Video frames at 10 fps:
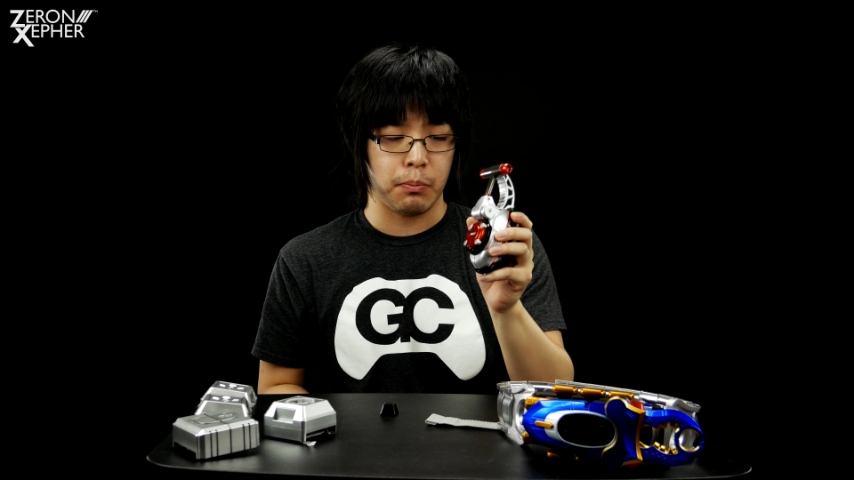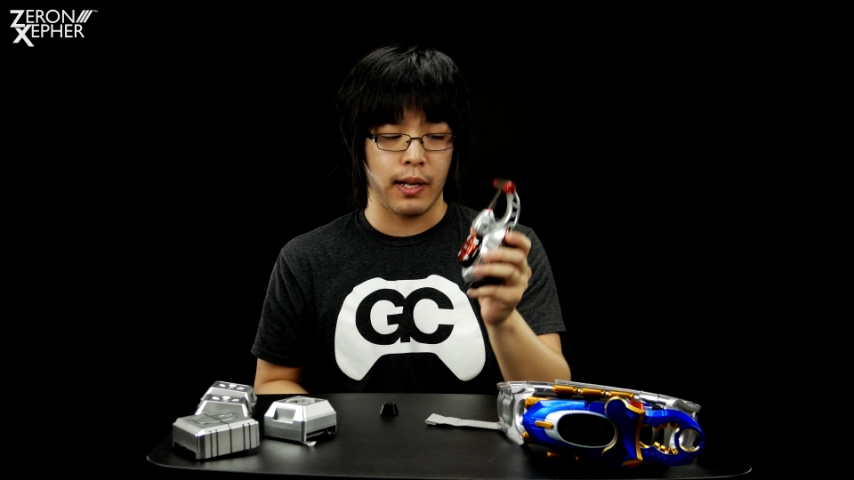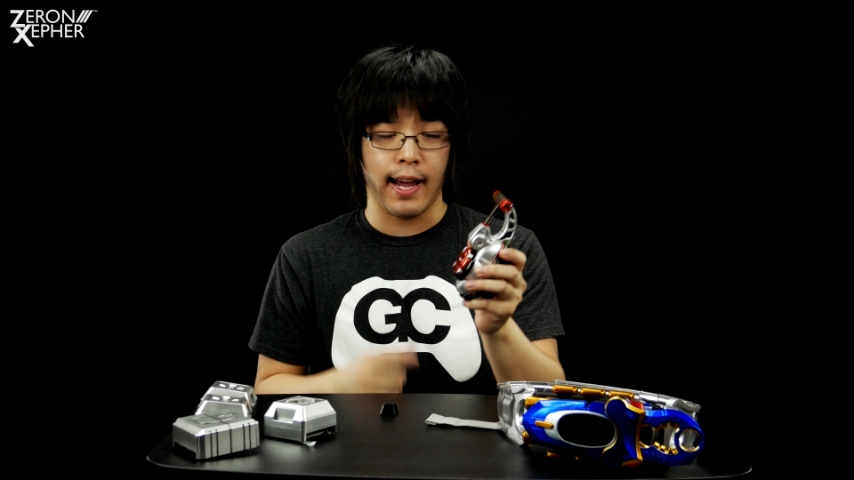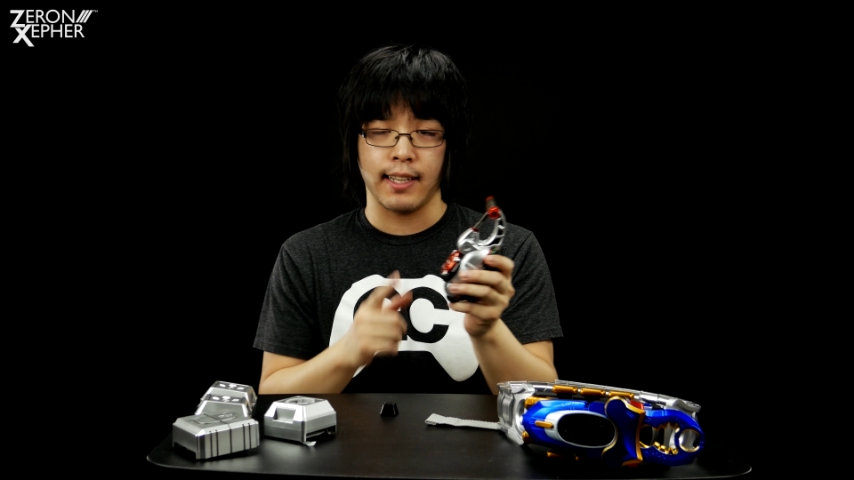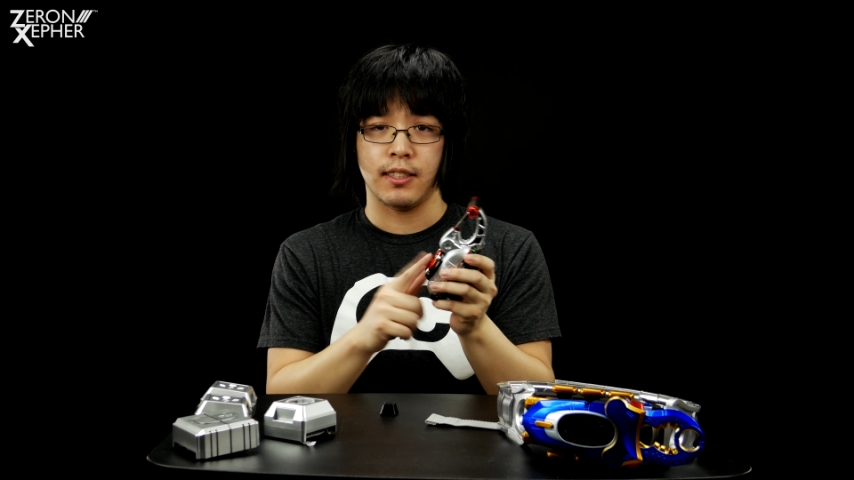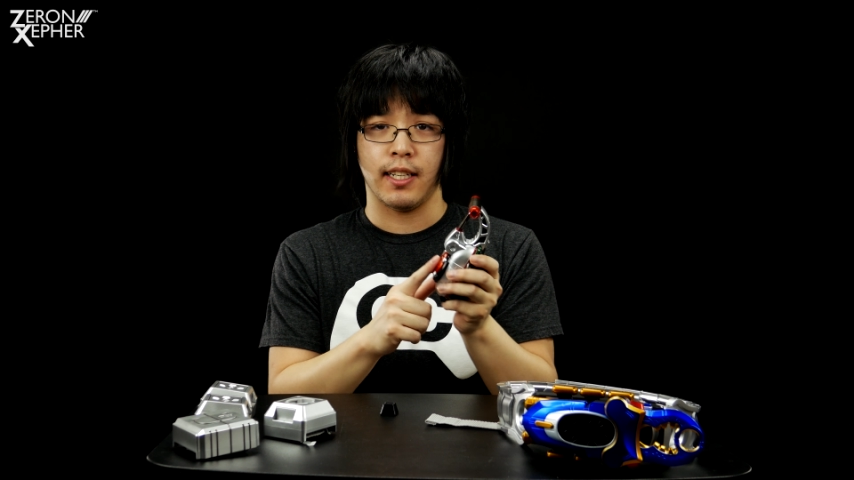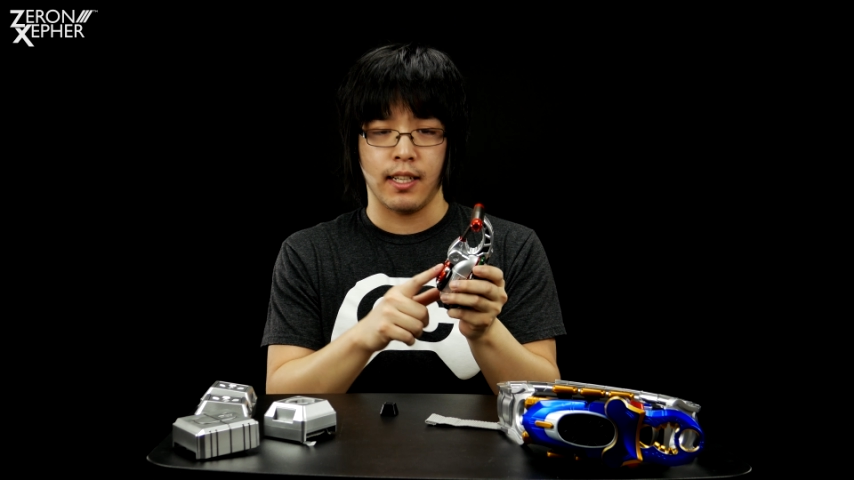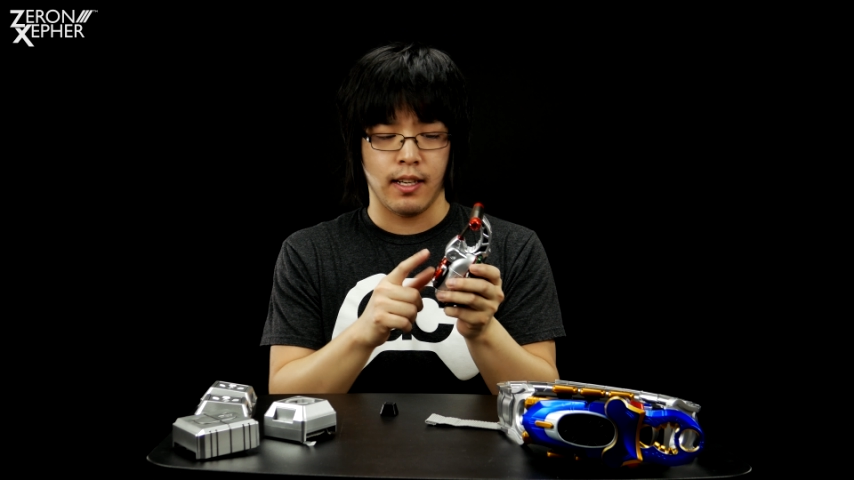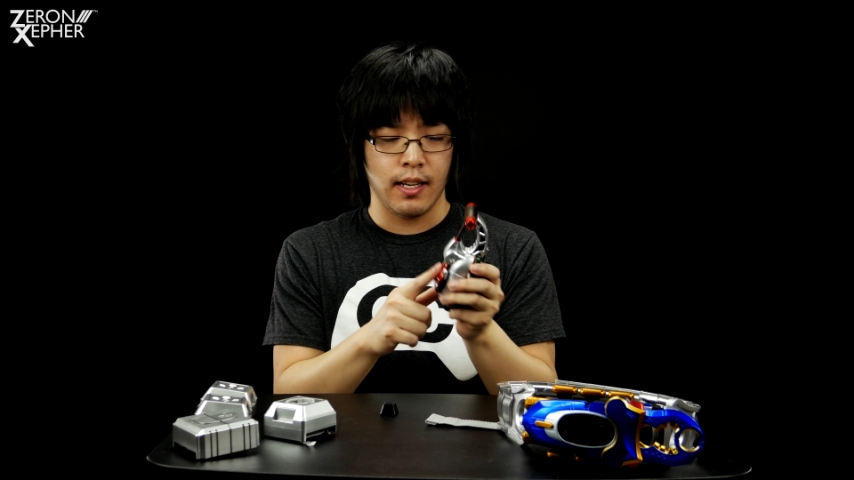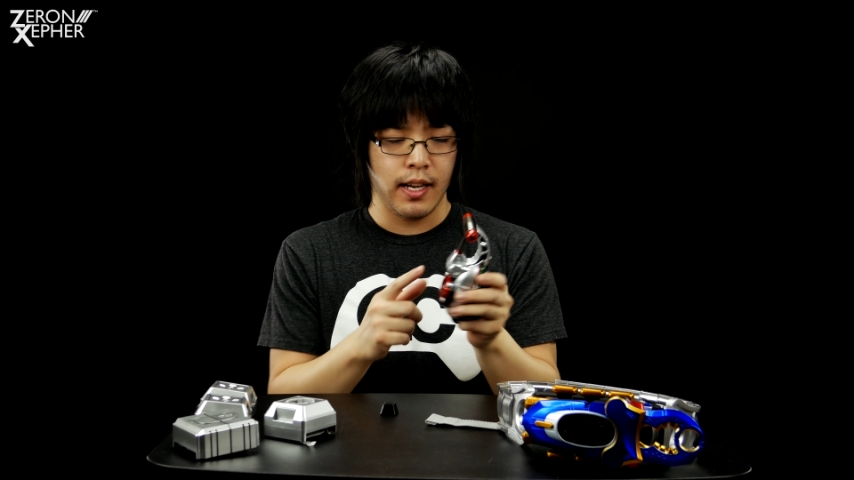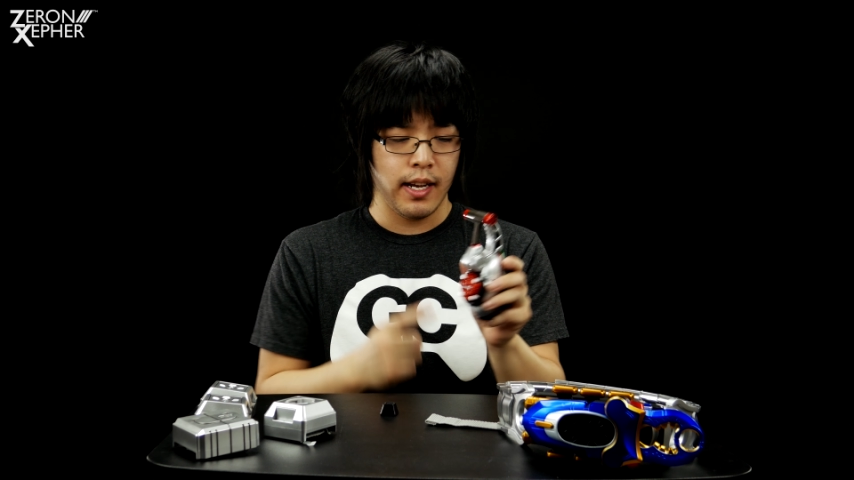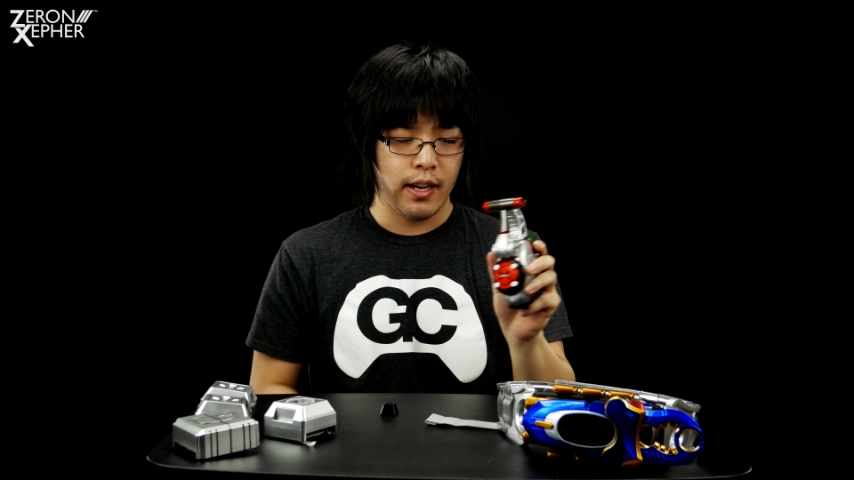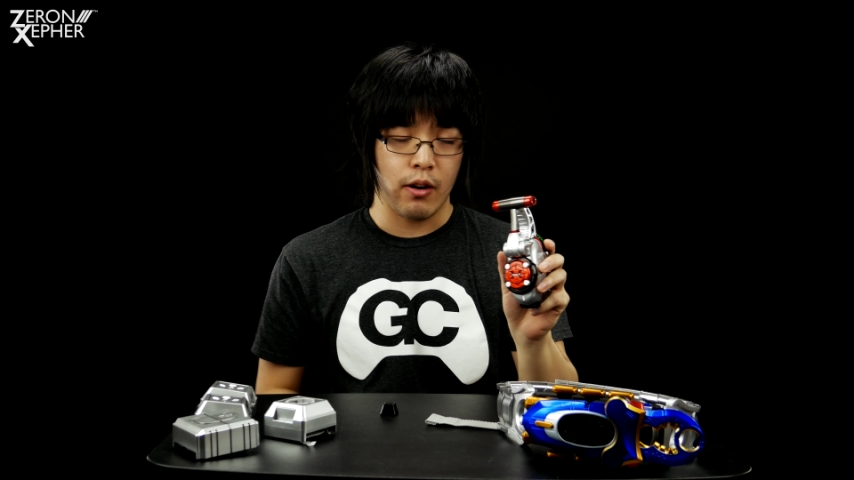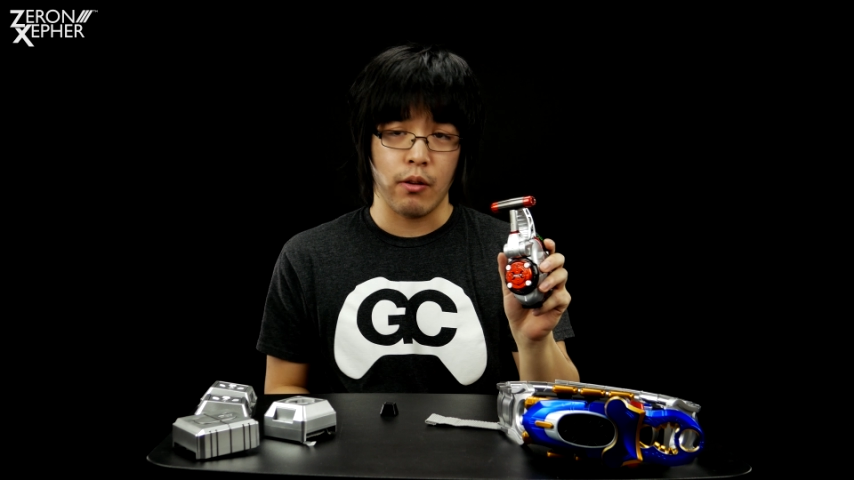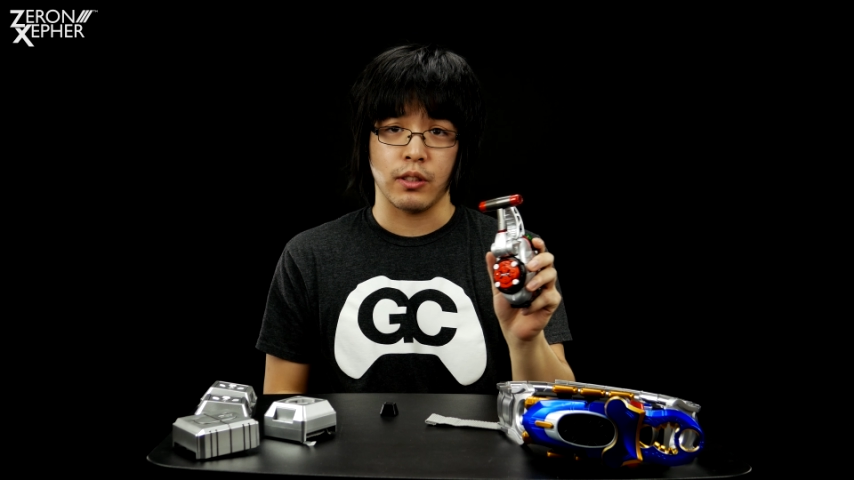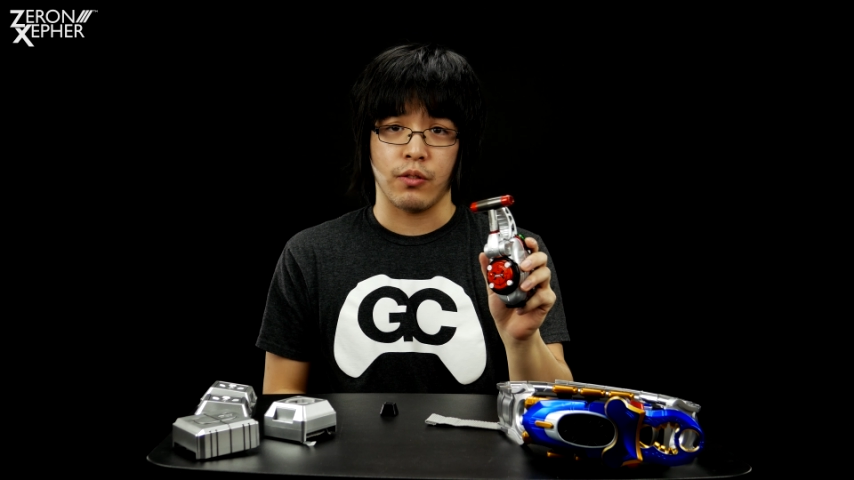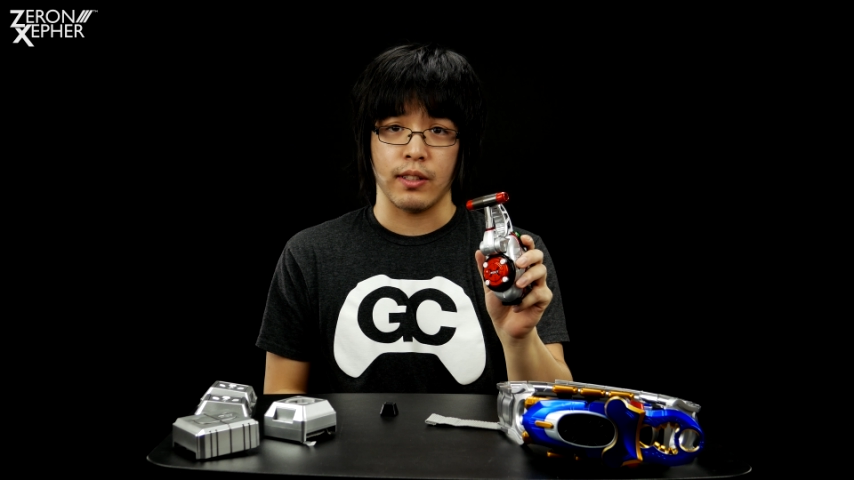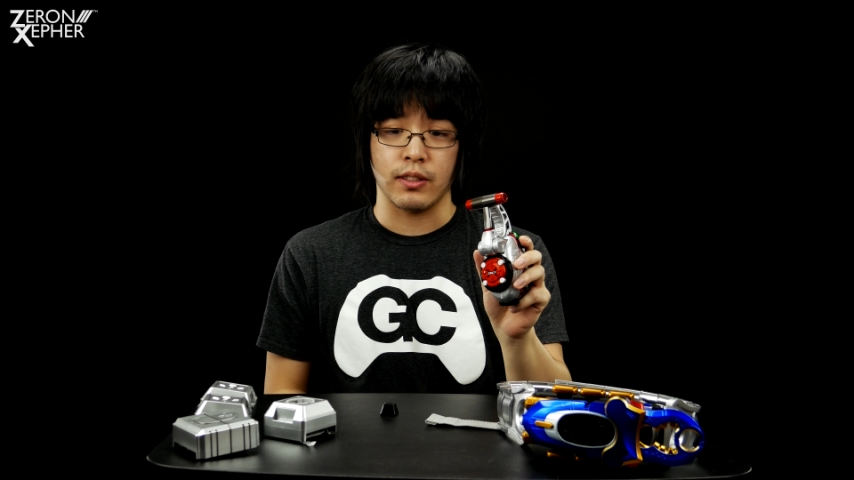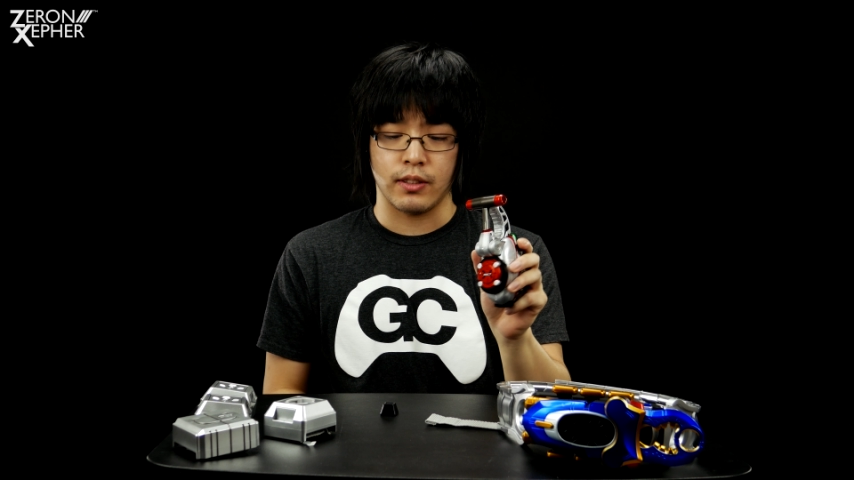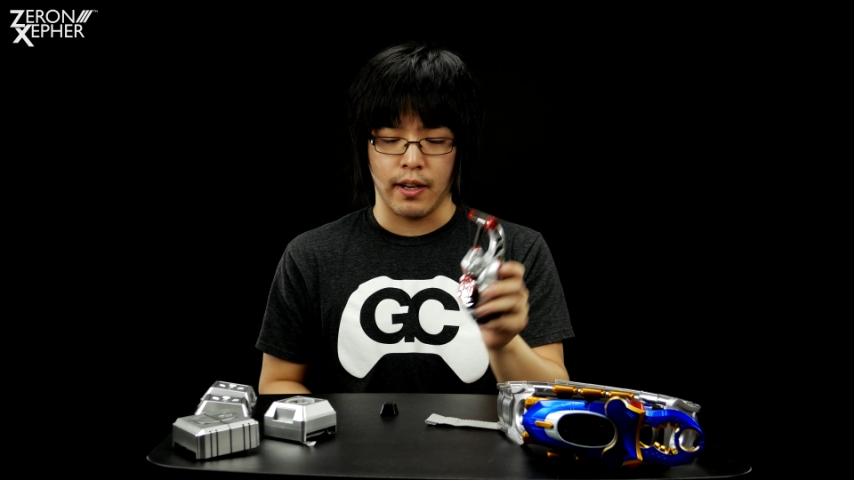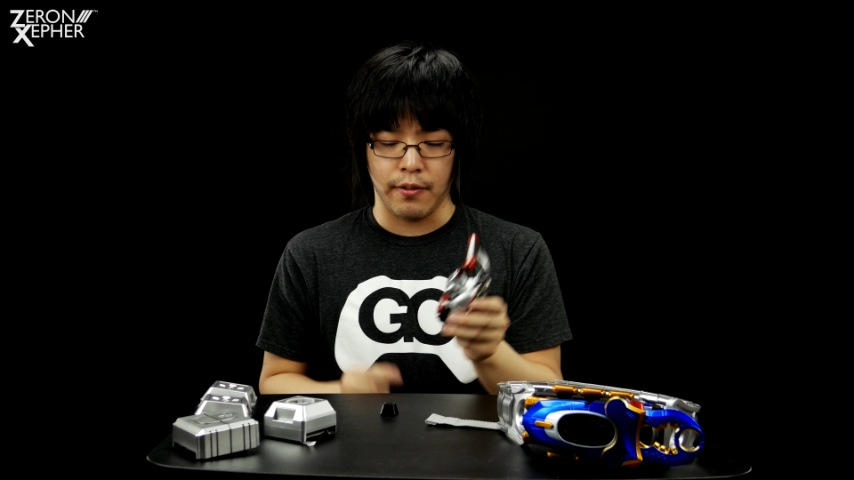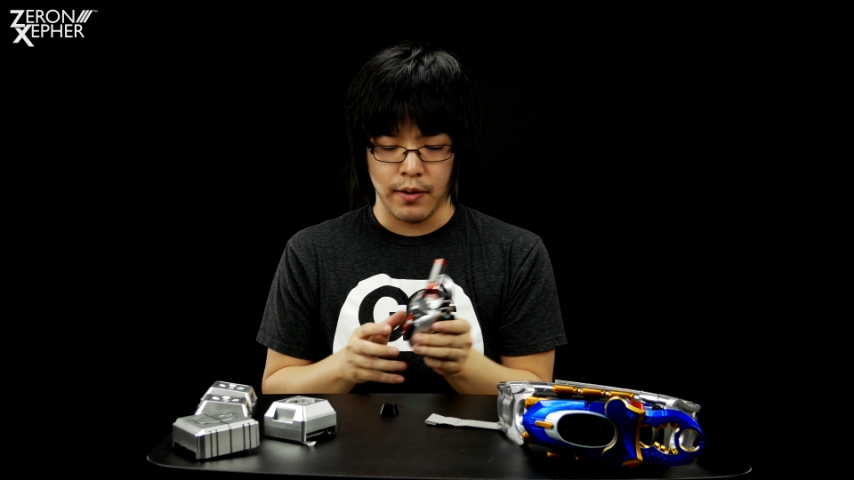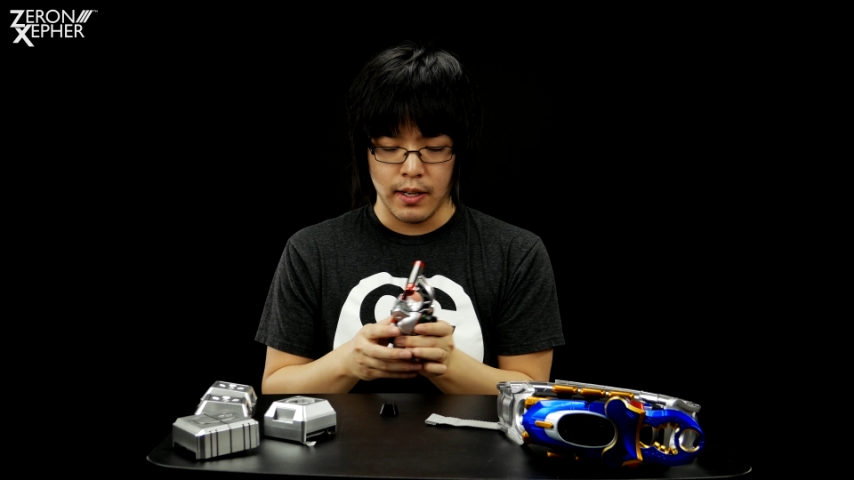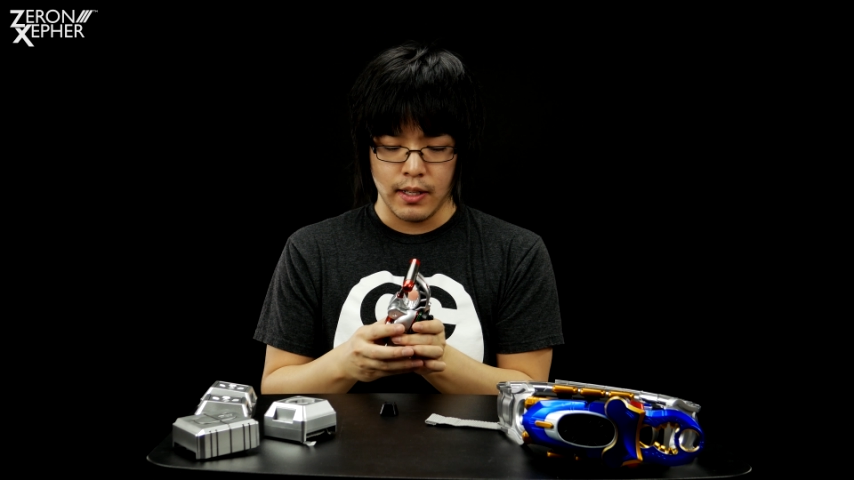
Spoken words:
plastic and all this fun stuff.